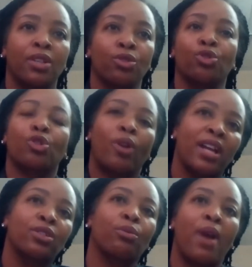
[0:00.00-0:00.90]
So
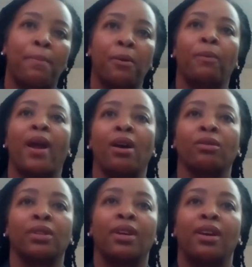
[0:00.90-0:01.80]
trying to wrap
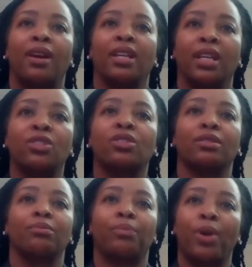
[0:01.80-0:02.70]
around
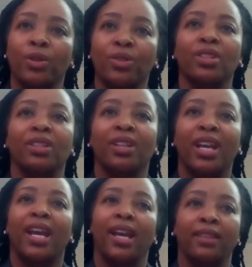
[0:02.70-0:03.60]
each person
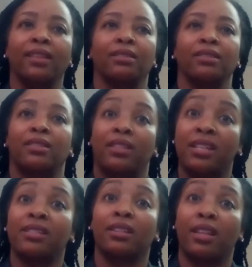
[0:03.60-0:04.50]
and the
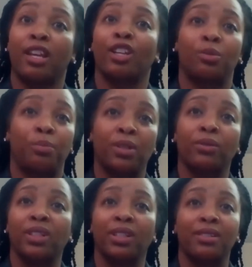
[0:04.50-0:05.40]
things that they
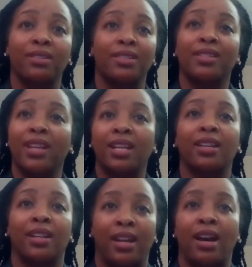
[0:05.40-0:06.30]
experience day
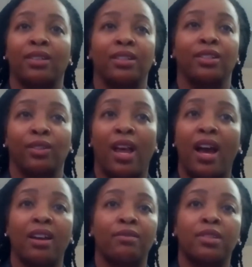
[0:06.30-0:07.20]
in and out in their
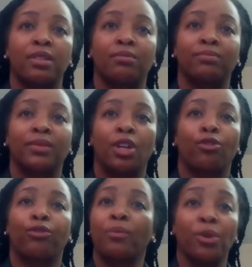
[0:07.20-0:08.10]
lives,
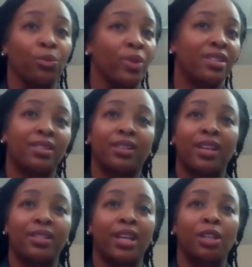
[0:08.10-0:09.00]
from the risks that
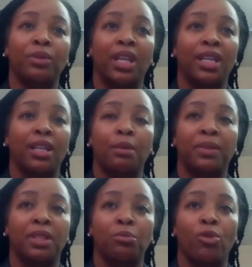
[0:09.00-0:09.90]
they take when they get
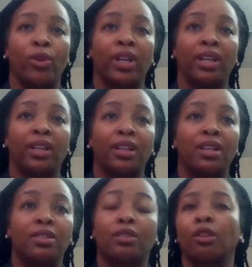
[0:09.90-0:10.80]
up in the morning
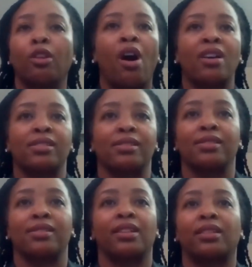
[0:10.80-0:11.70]
to the
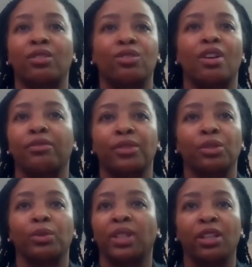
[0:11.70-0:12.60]
losses that they
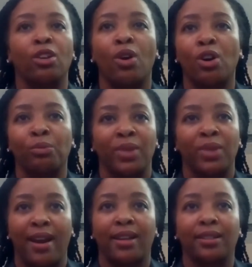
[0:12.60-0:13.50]
suffer when they go home
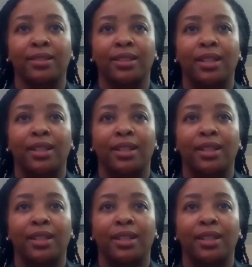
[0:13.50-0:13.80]
at night.